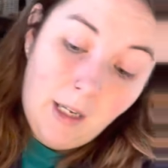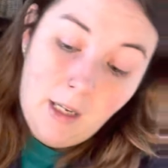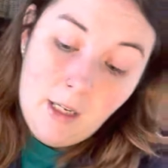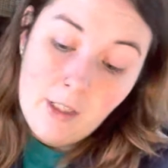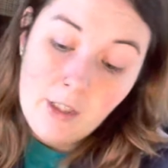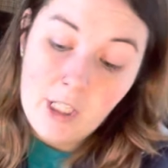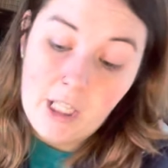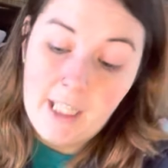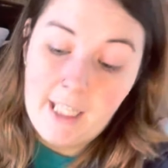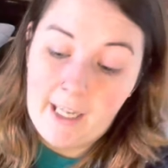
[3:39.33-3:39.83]

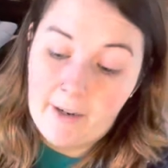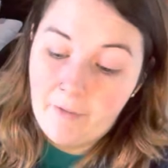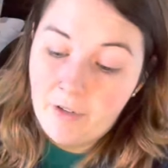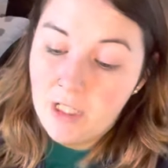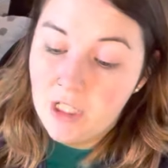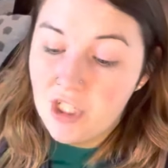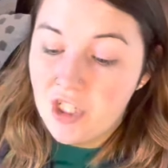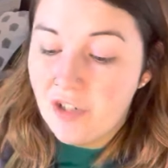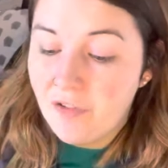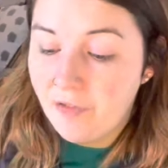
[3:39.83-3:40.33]
So the
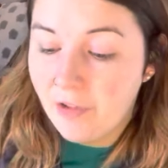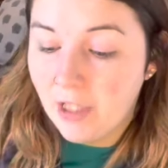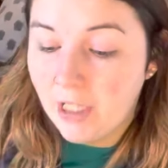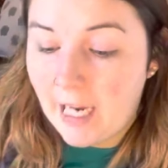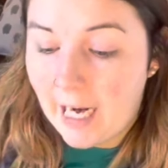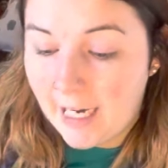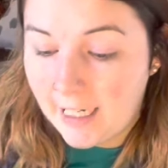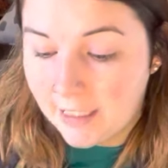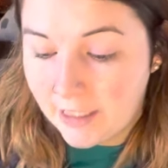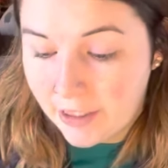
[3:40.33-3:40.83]
definition for
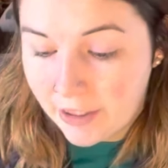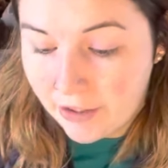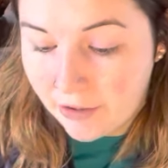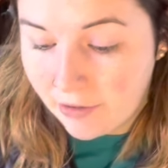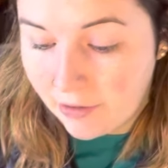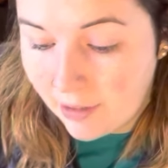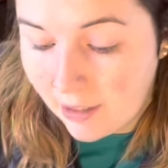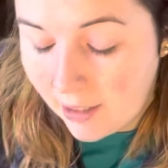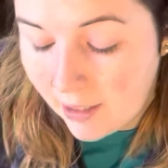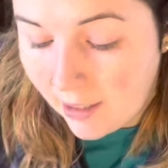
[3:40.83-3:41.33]

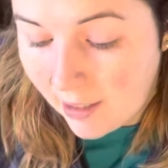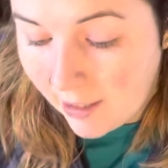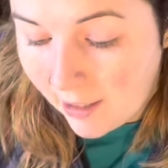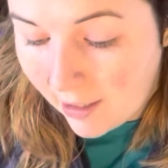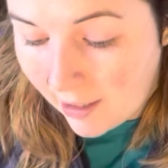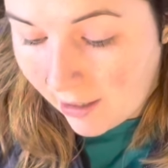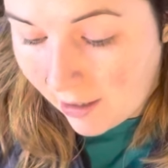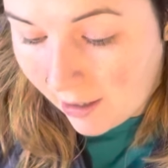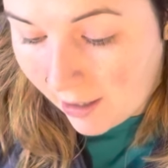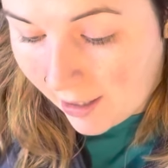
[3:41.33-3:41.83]
latitude
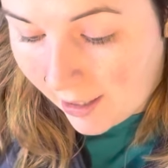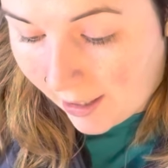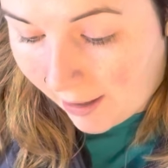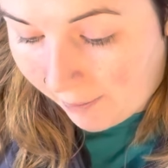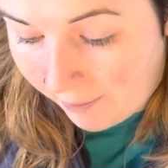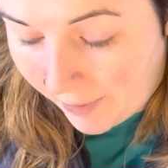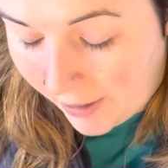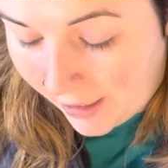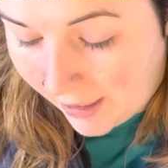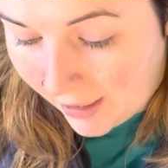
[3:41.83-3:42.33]

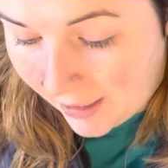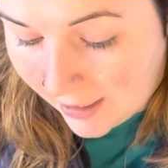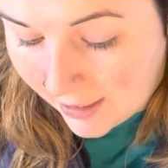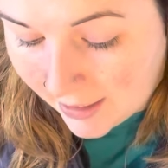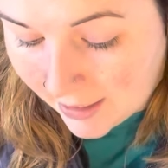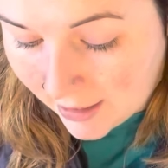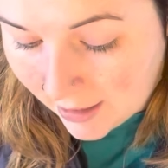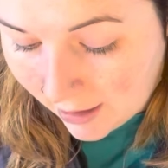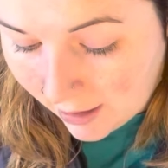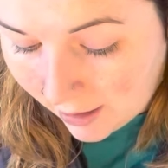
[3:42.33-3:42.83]

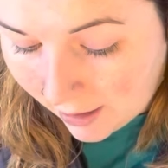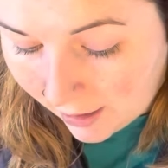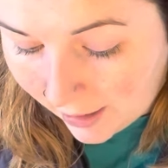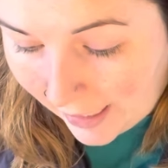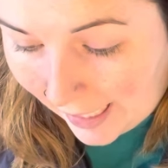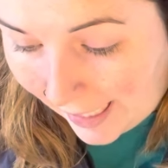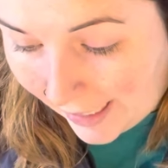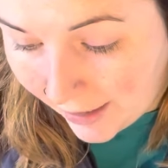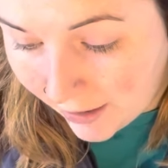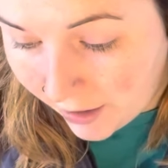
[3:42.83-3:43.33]
is
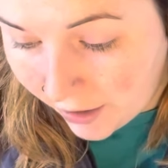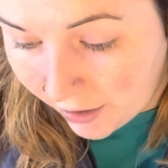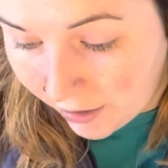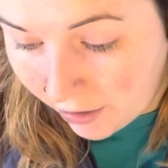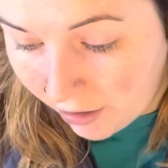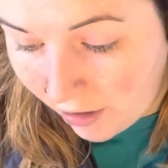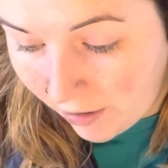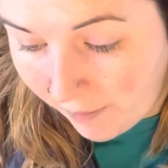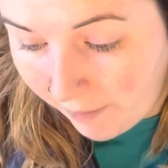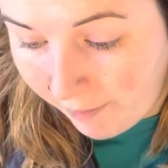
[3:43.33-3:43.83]

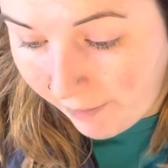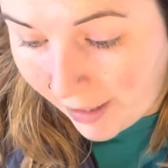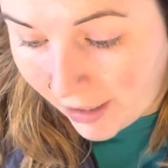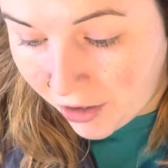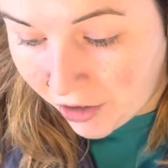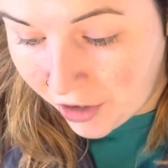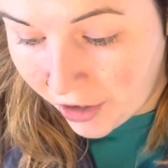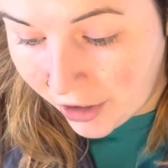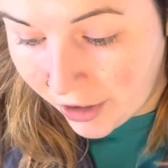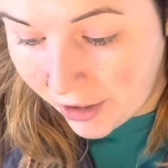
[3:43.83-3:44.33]
latitude
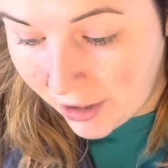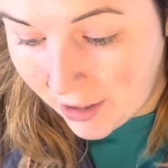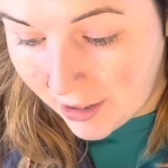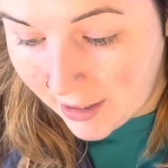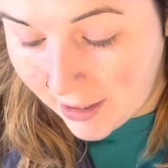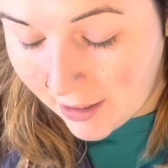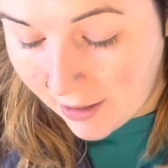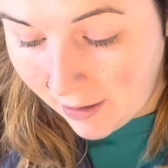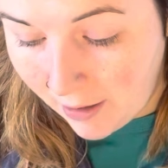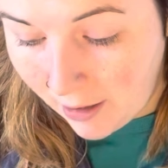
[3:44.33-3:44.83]

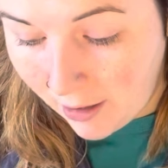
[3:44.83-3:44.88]
measures